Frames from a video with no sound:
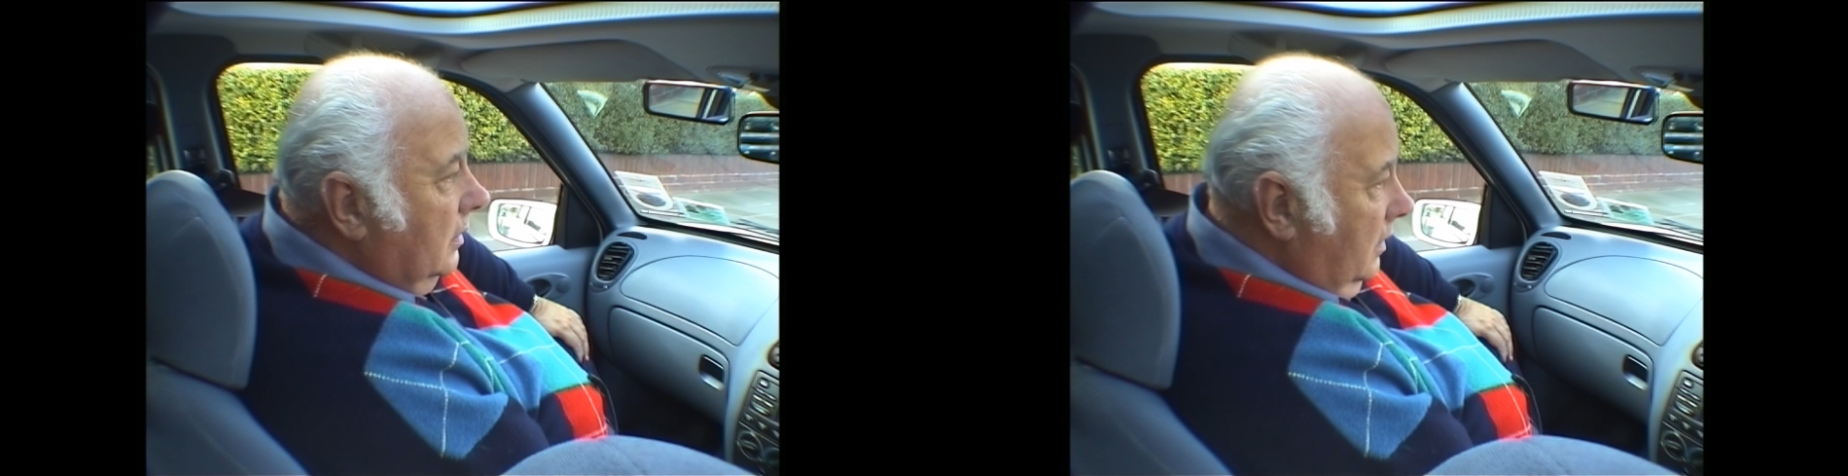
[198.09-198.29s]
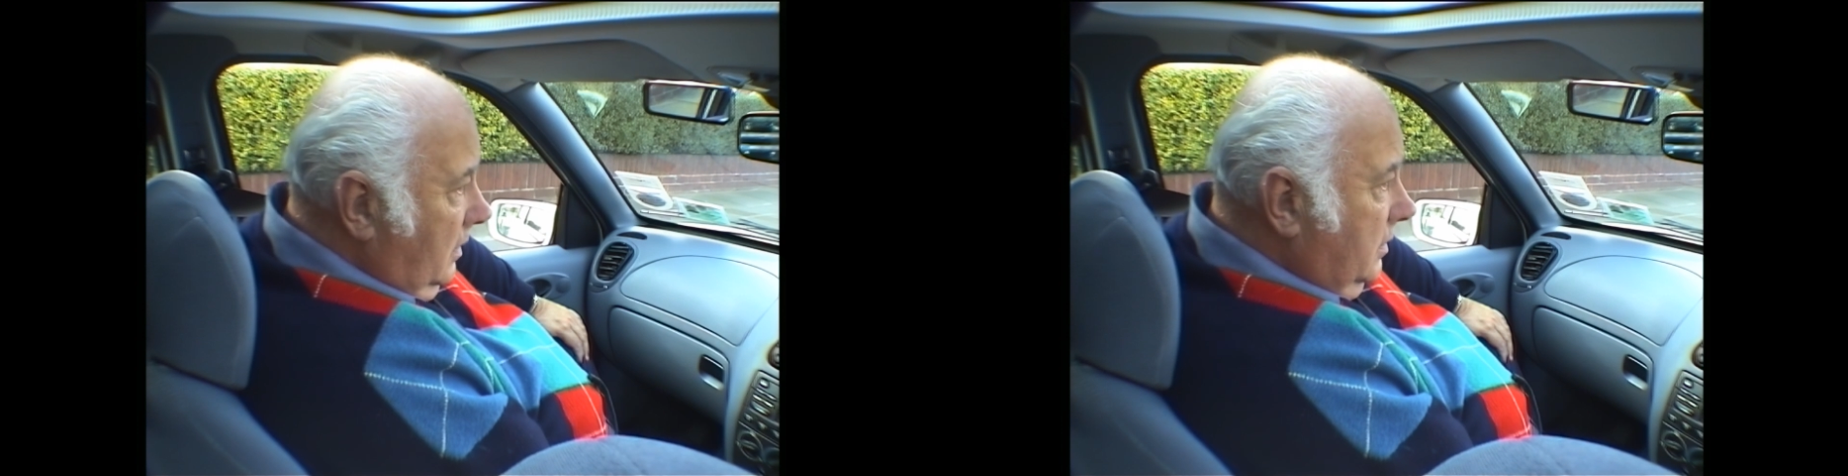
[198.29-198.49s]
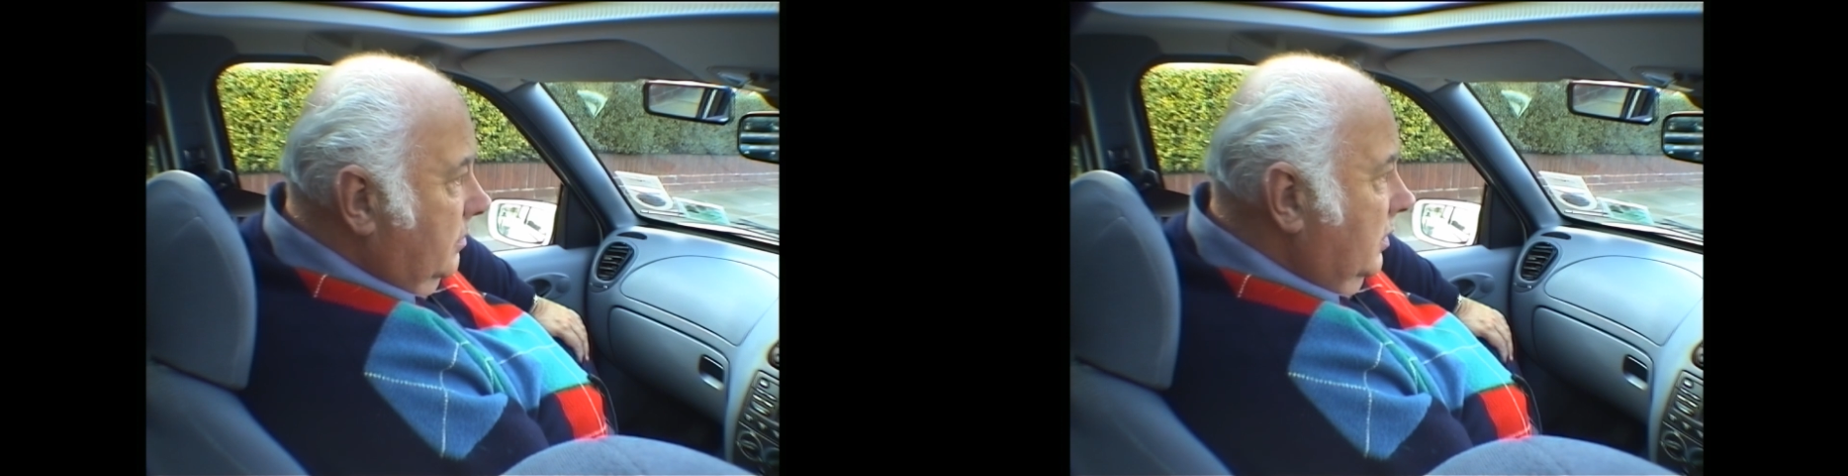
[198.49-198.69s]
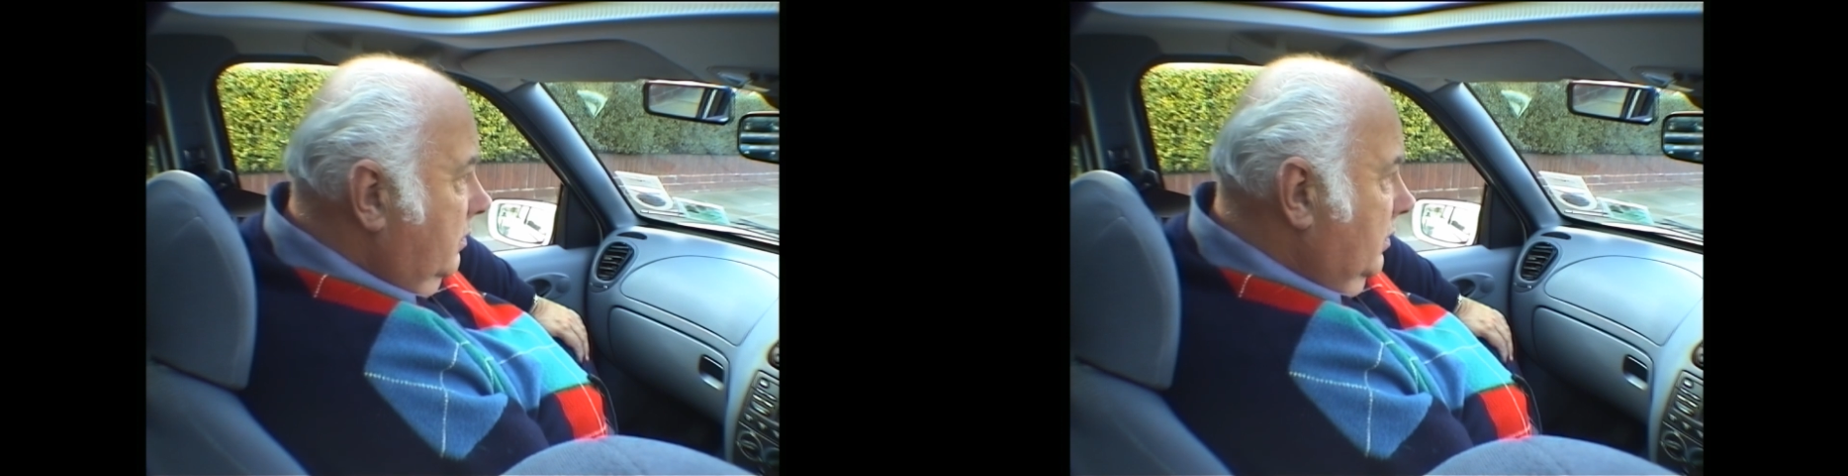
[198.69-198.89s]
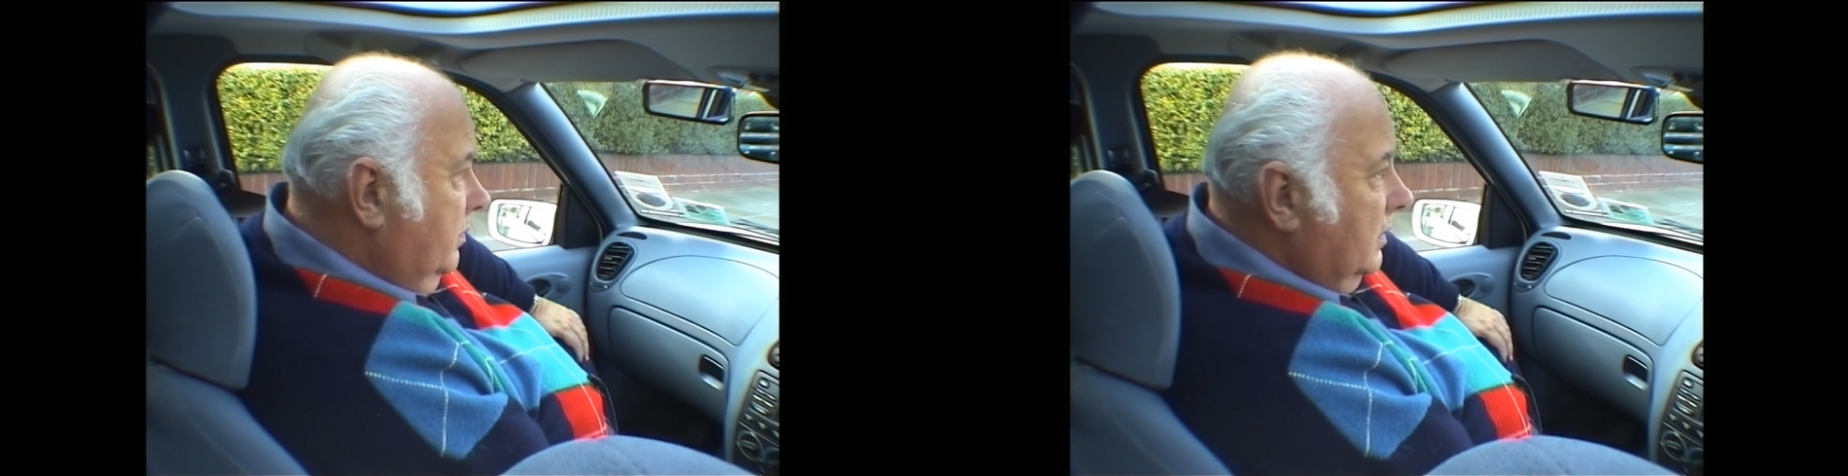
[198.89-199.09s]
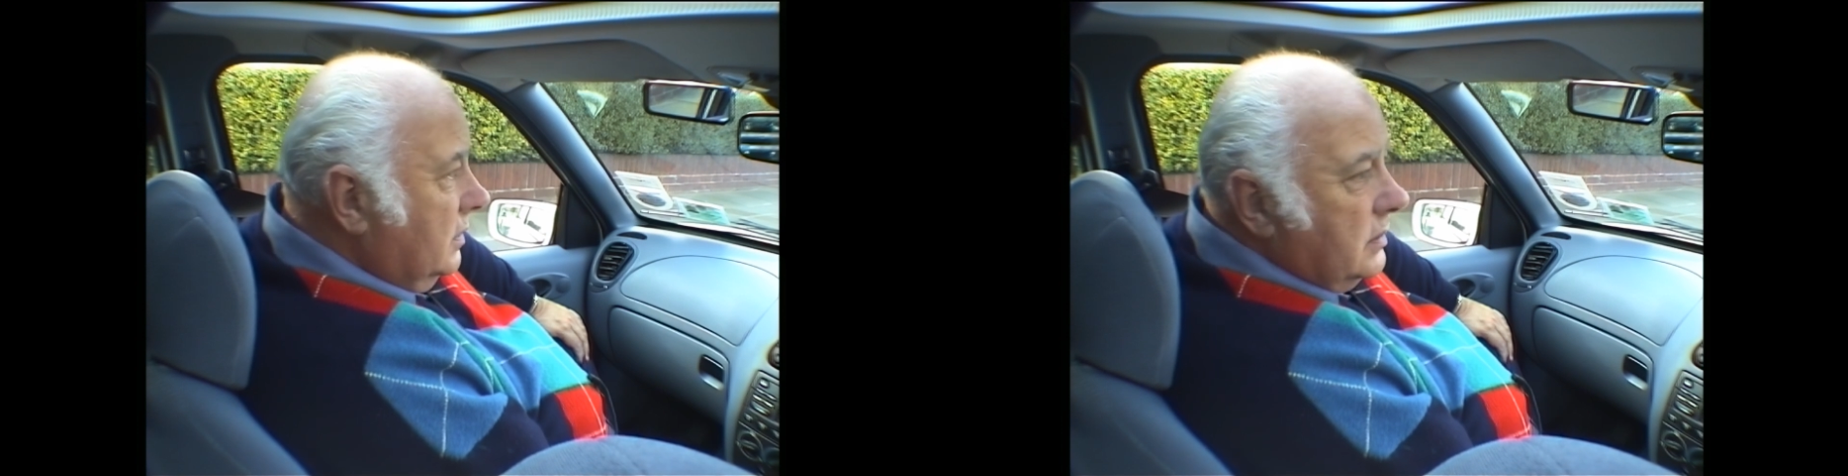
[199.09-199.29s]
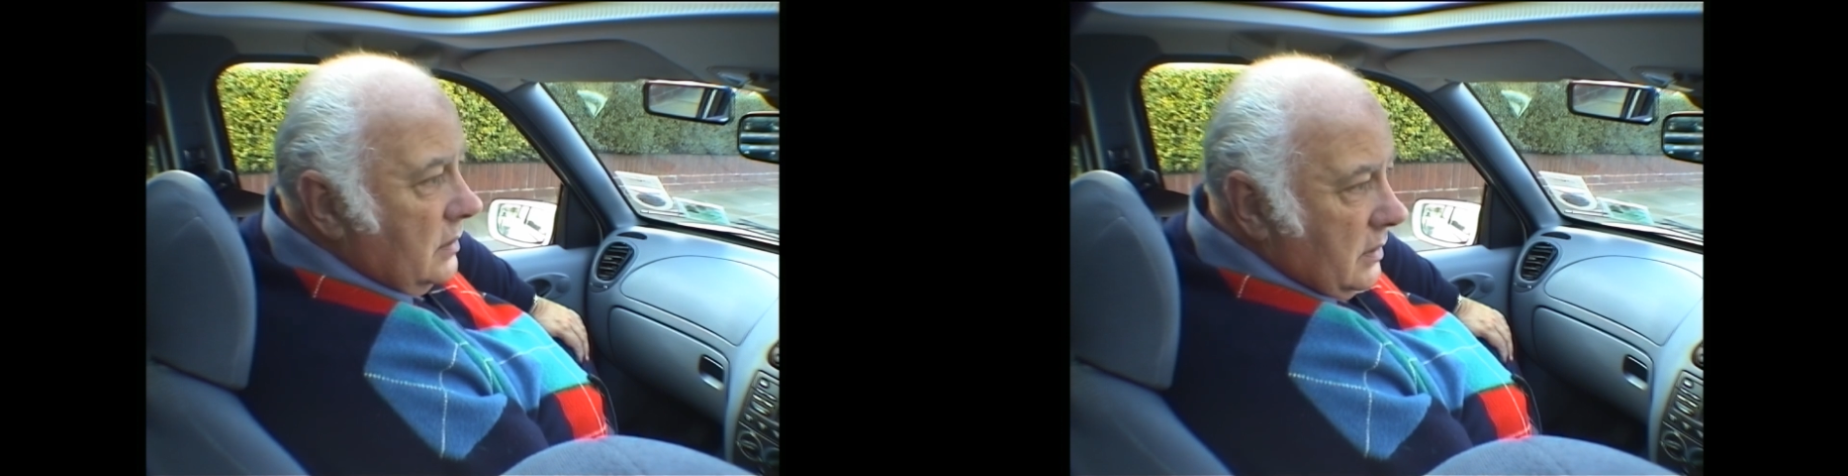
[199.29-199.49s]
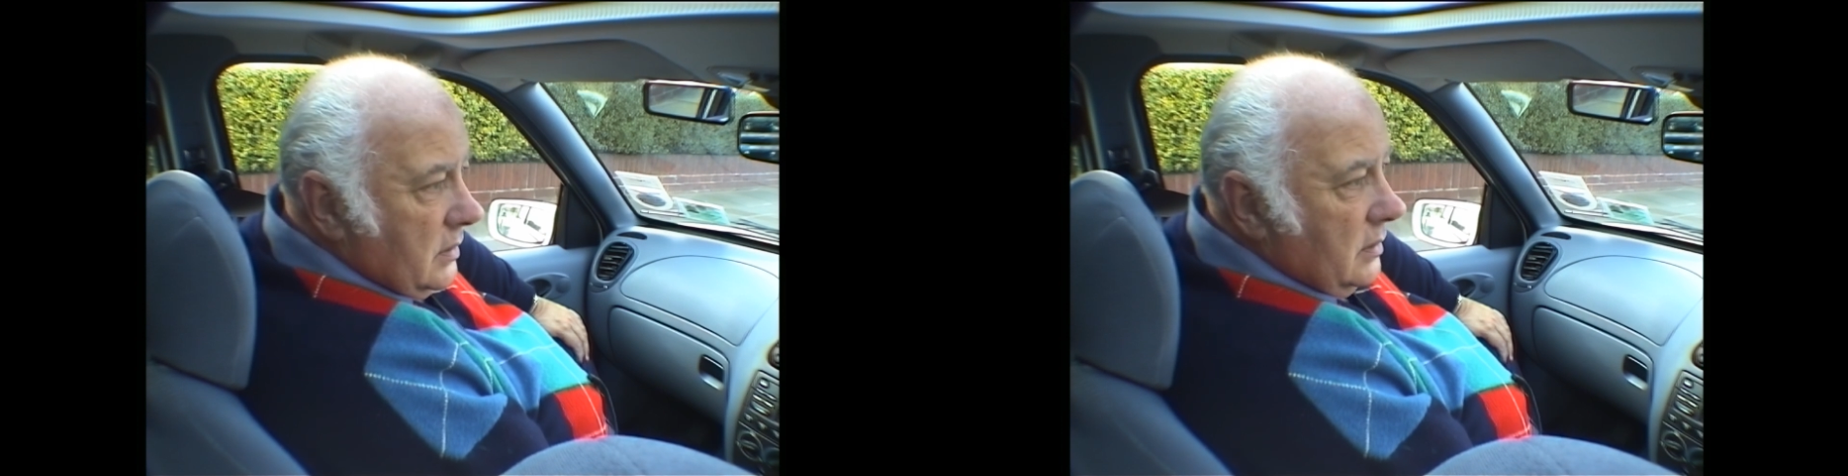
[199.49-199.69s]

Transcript: and be prepared to let